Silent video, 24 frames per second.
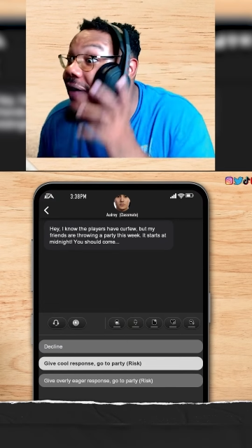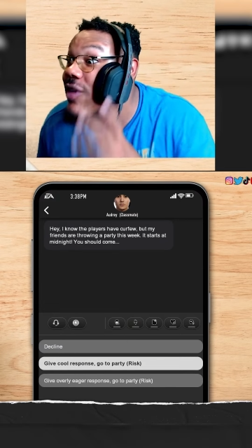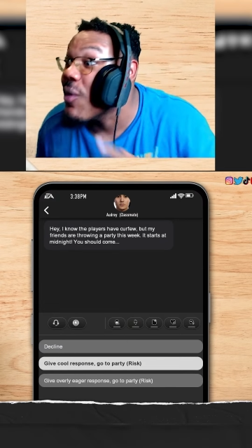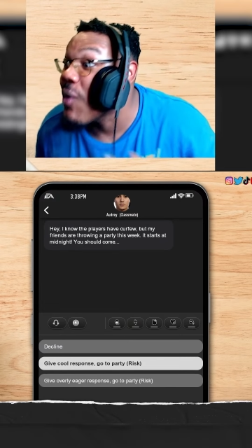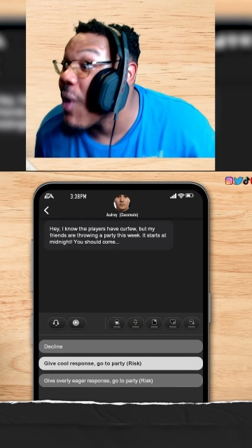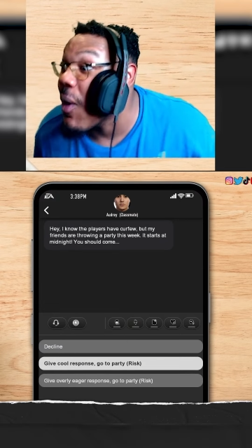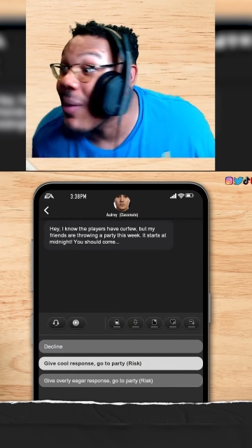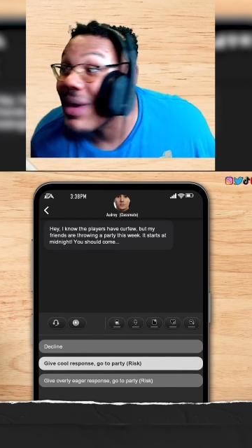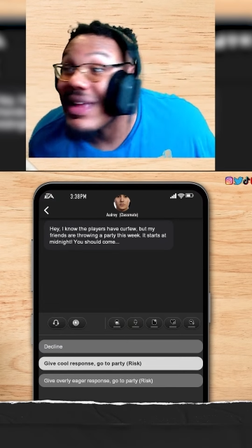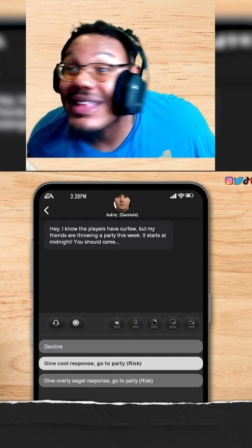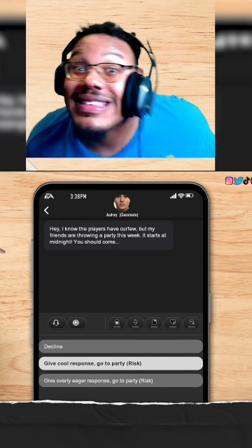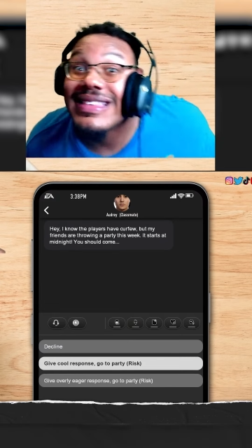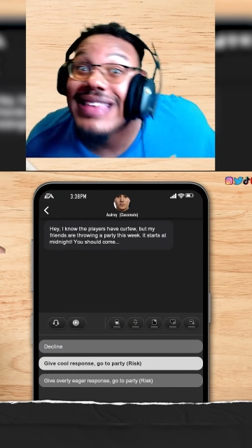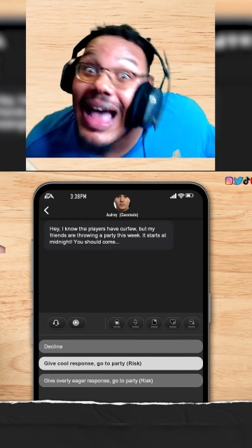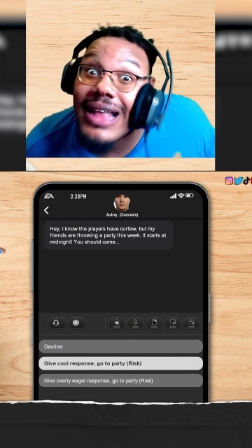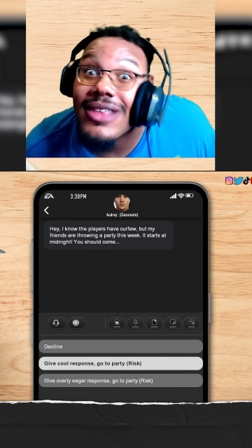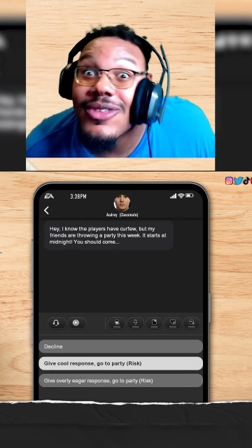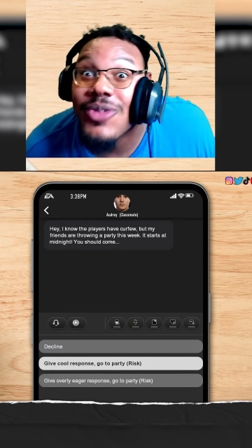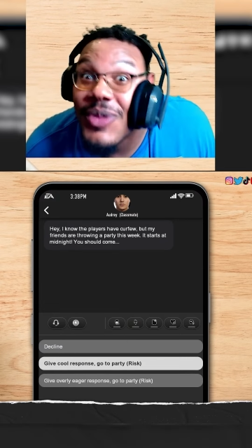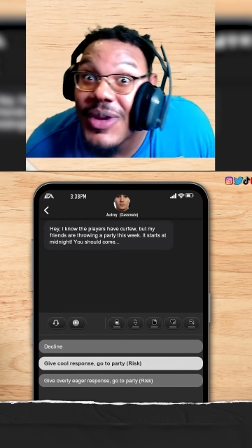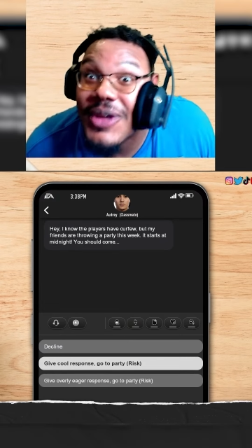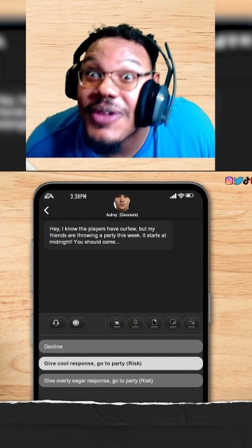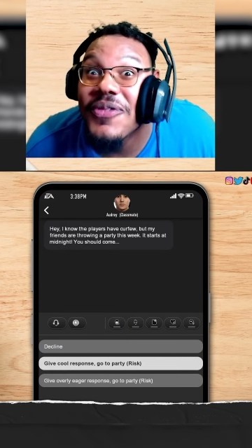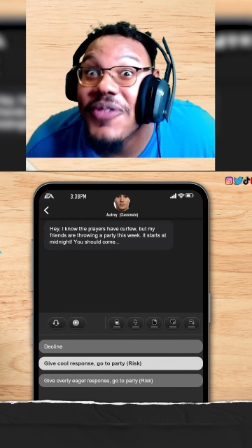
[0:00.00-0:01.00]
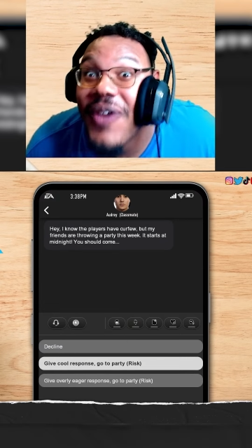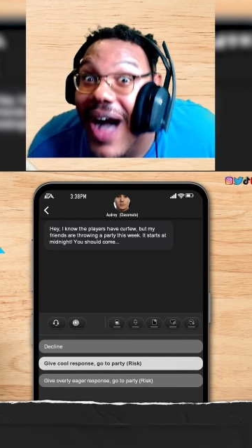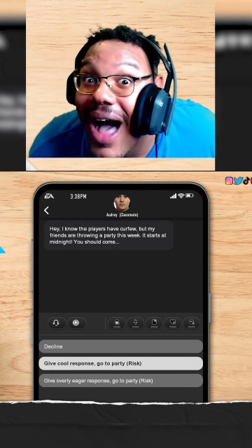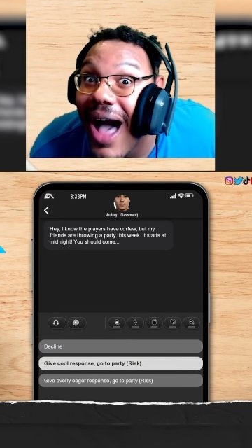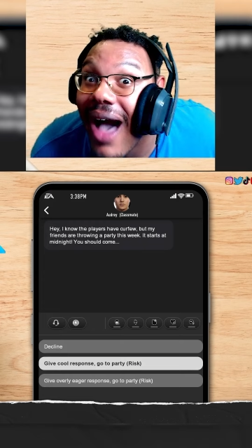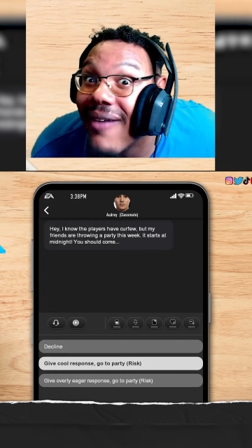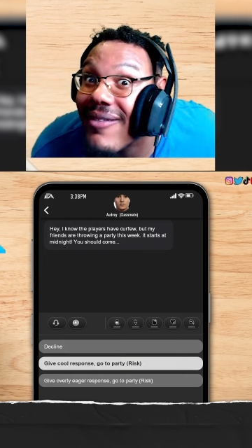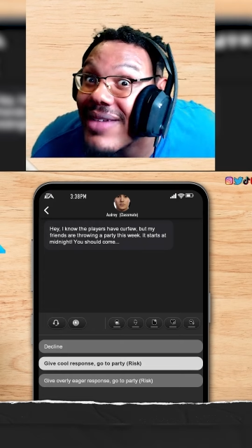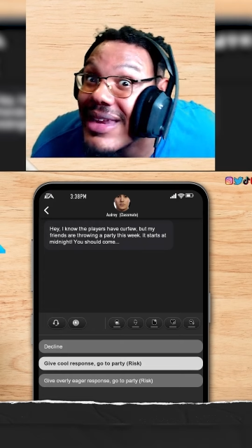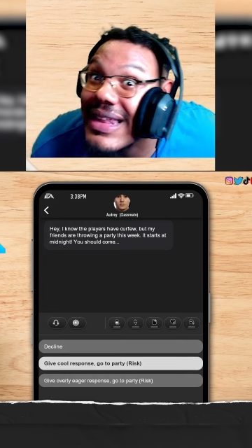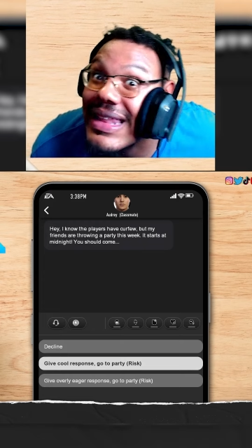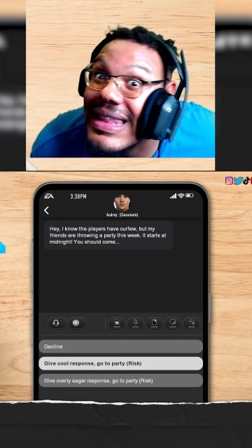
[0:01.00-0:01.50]
one. We top twenty
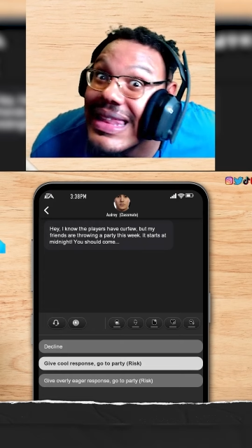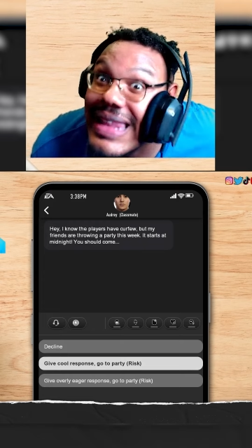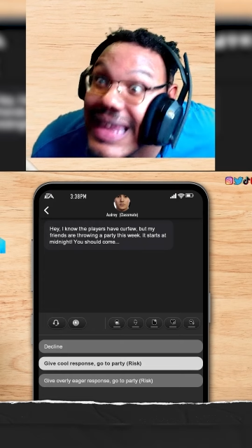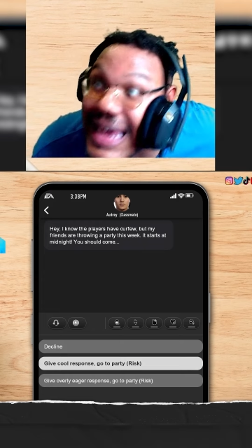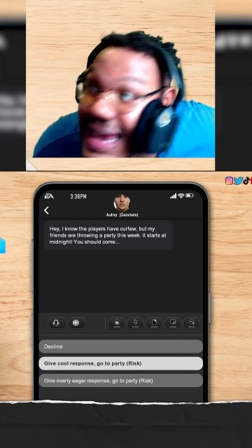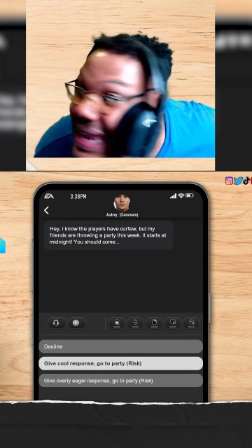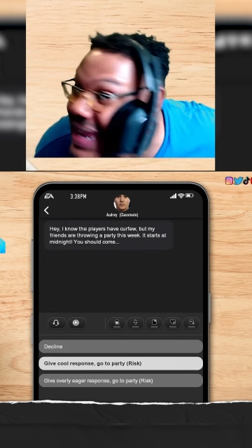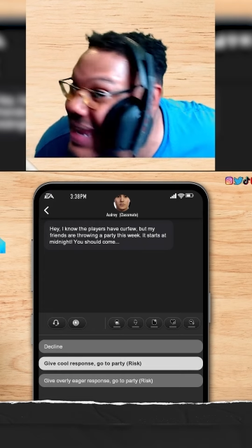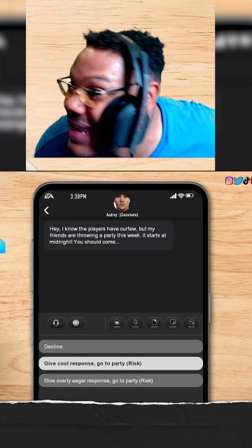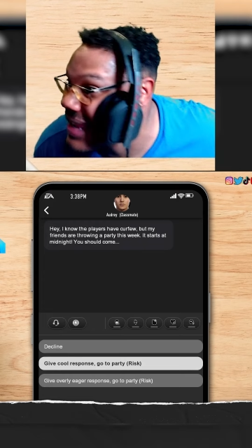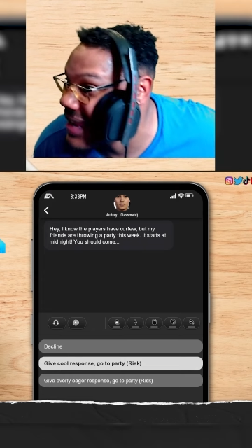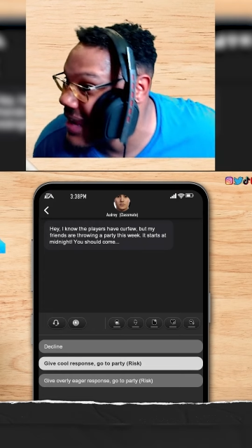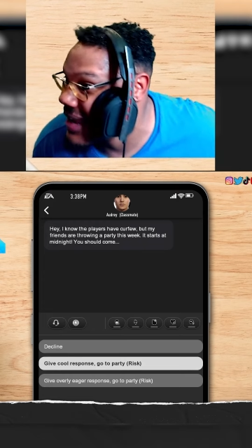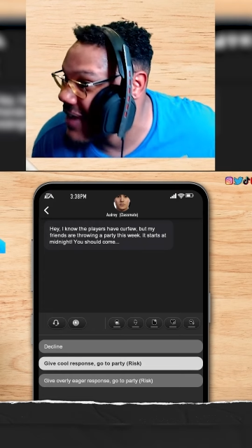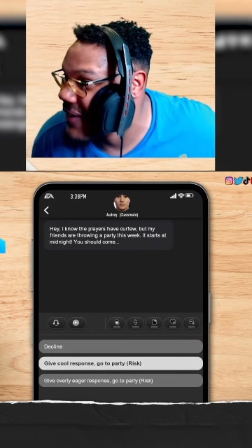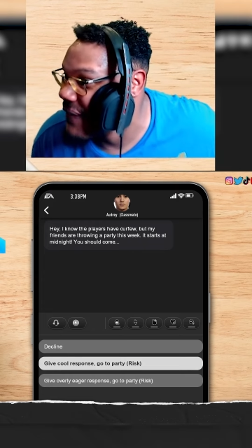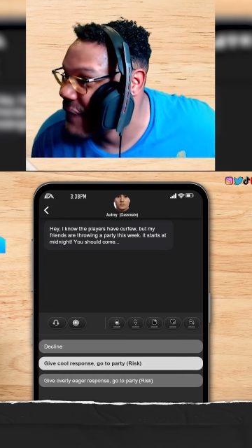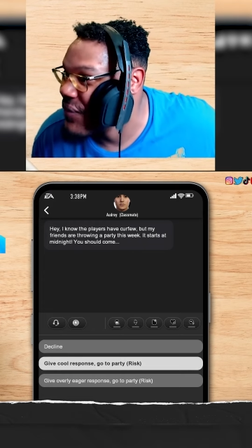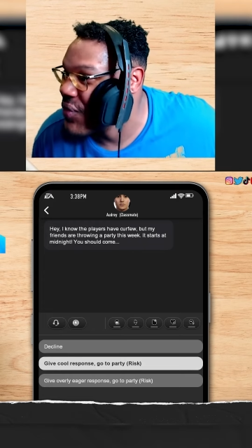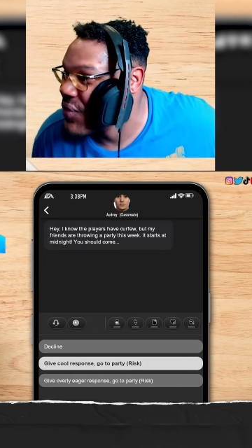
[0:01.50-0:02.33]
five in the league.